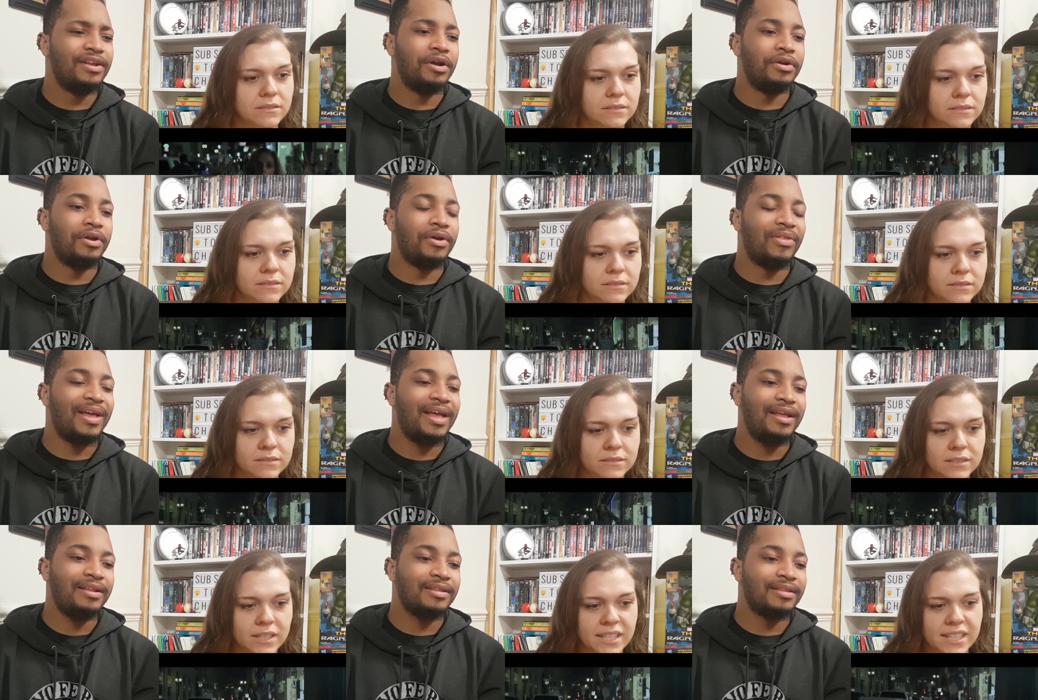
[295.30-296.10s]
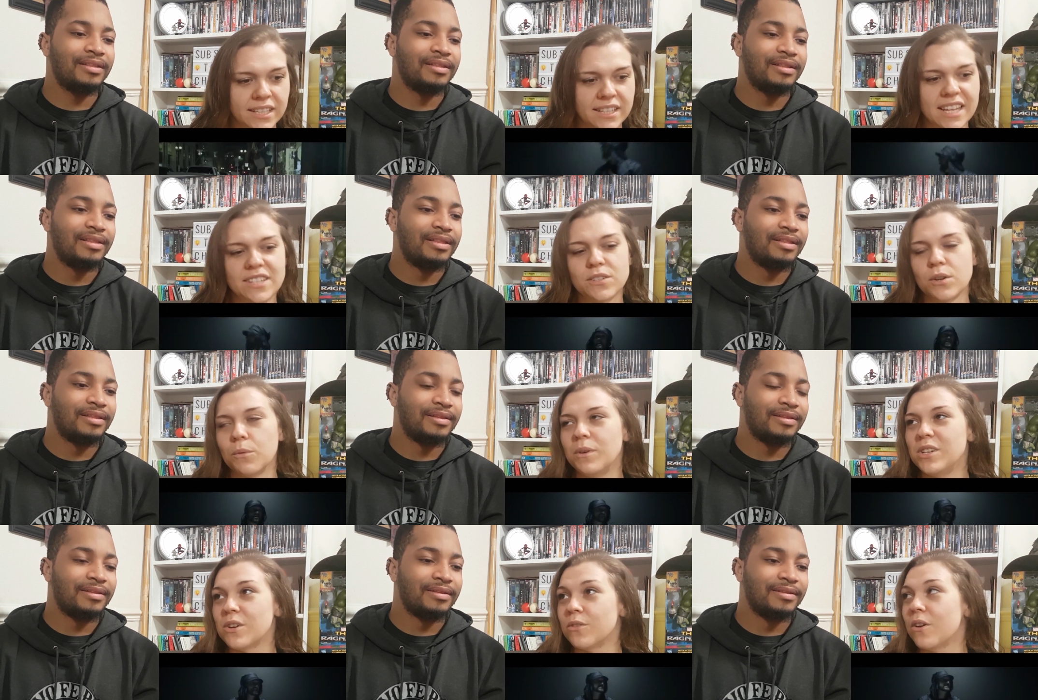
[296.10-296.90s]
Speaker 1: you don't know that.
Speaker 2: That's true.
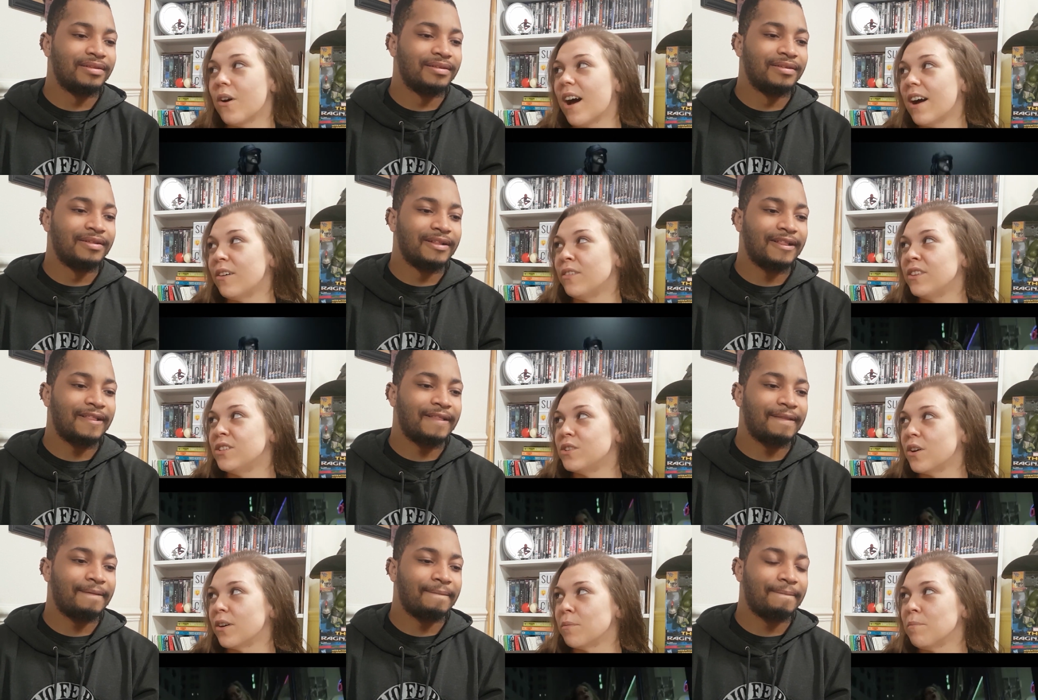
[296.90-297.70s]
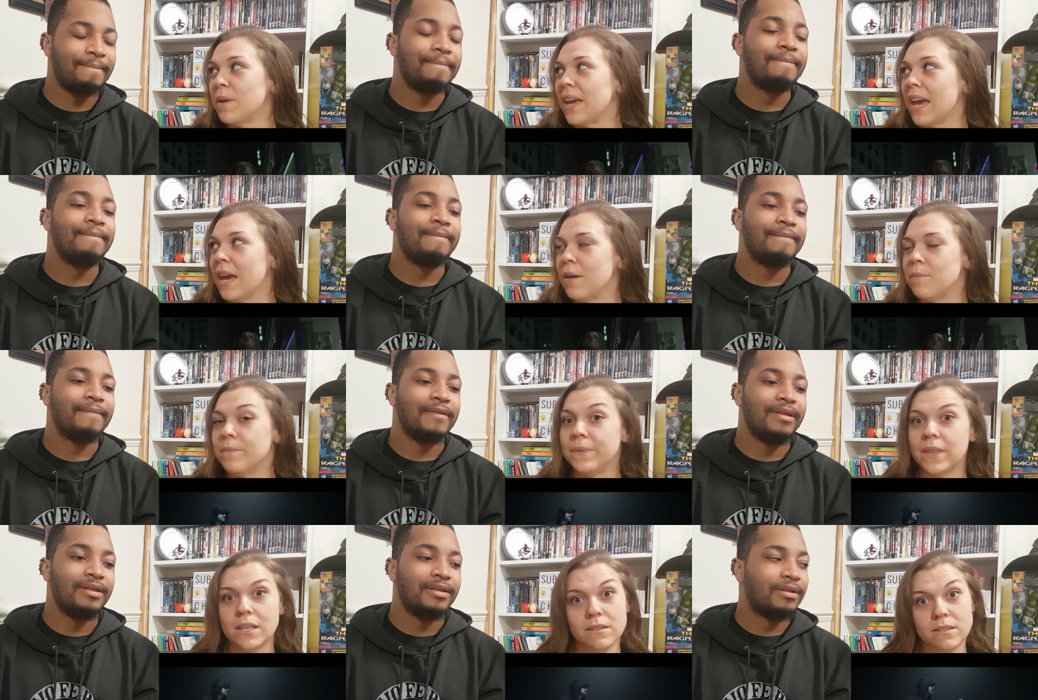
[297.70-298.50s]
We don't know how the dog
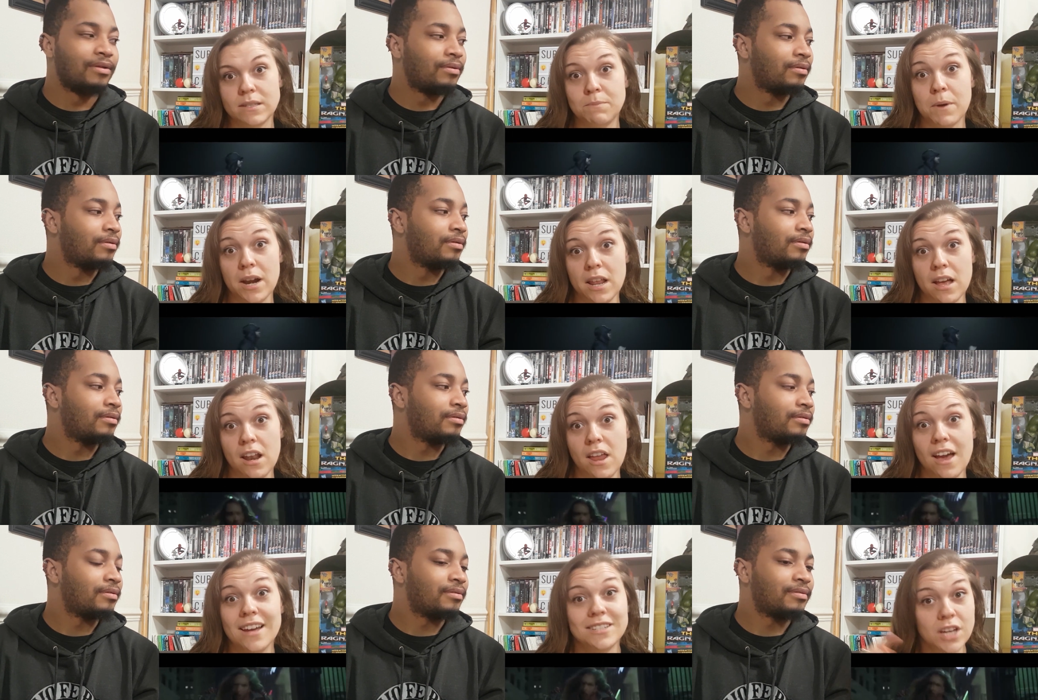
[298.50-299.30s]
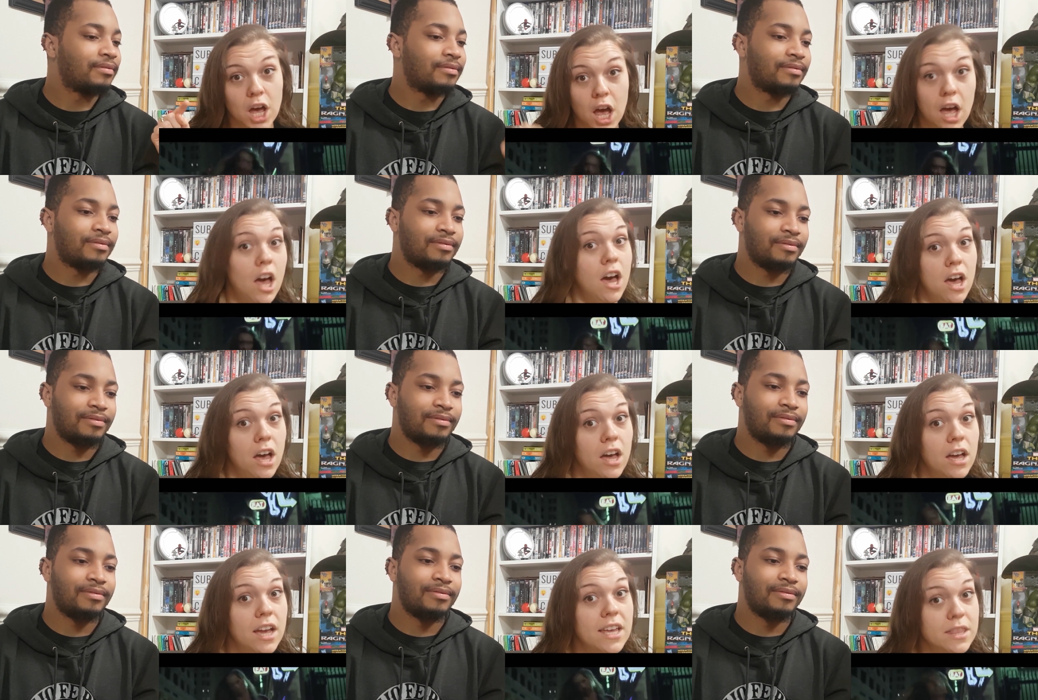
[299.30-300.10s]
became spoiler alert
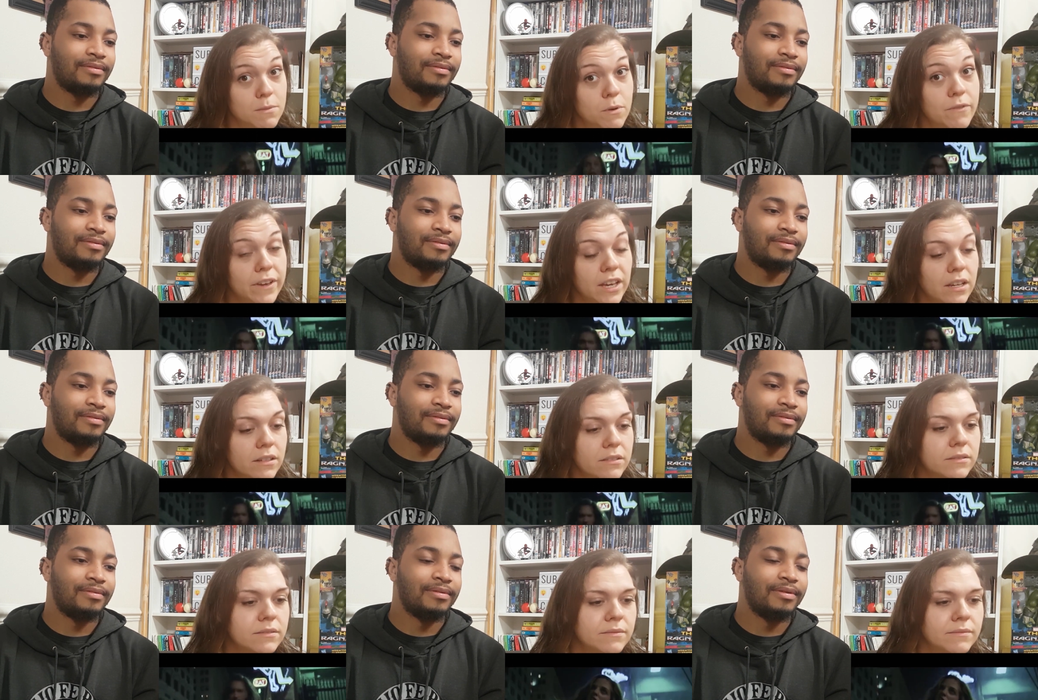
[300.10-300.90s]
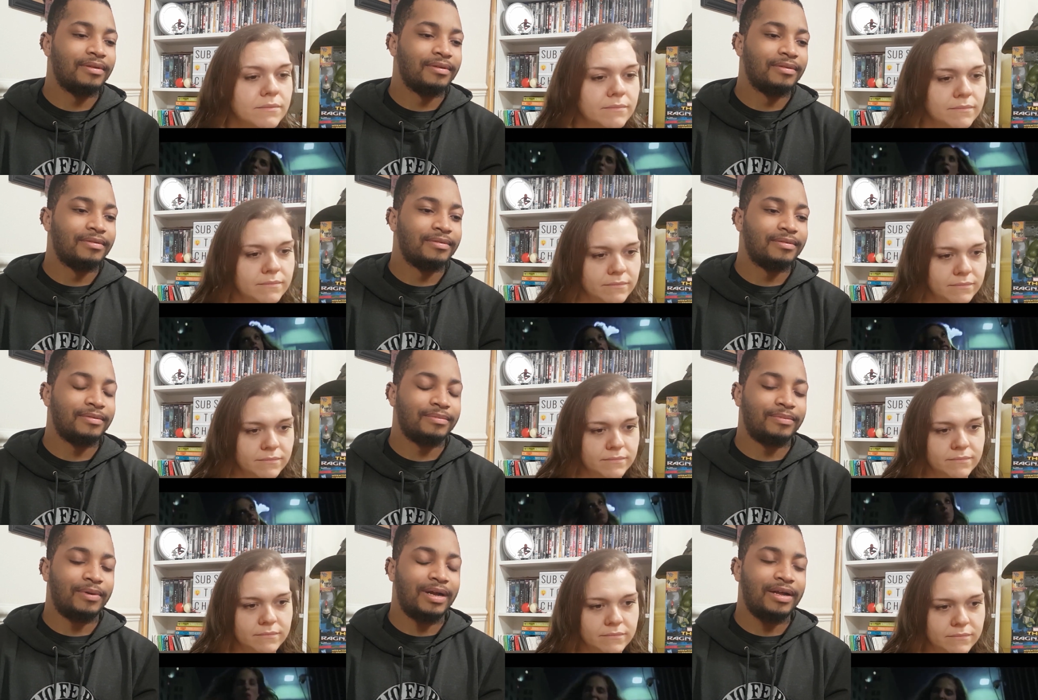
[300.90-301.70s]
her in the
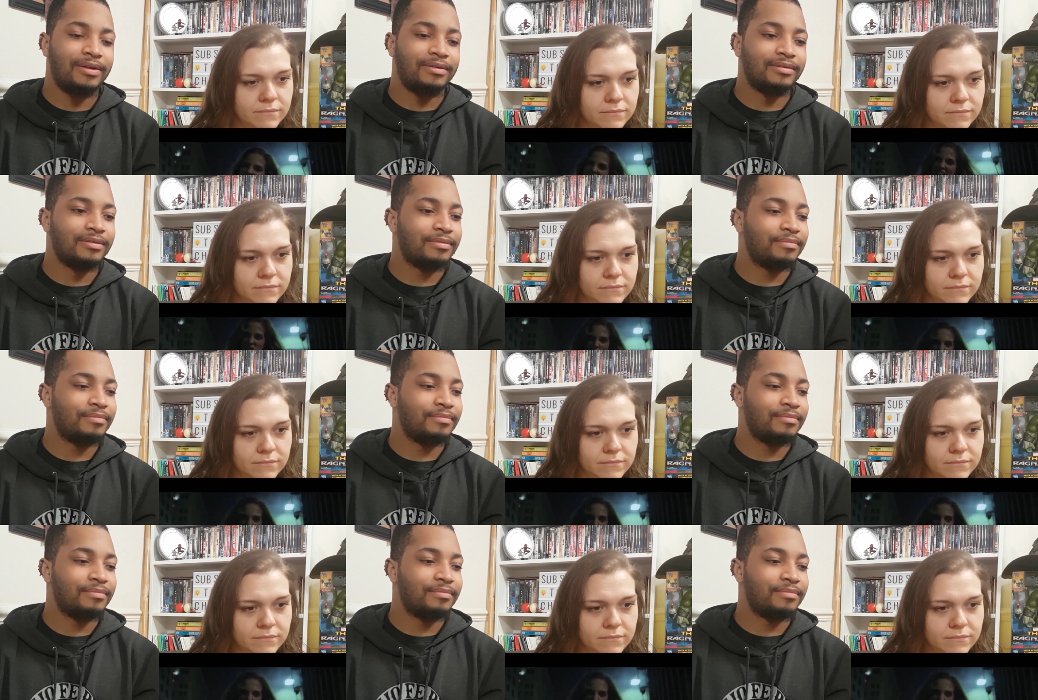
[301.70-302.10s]
movie.
Speaker 1: Wow,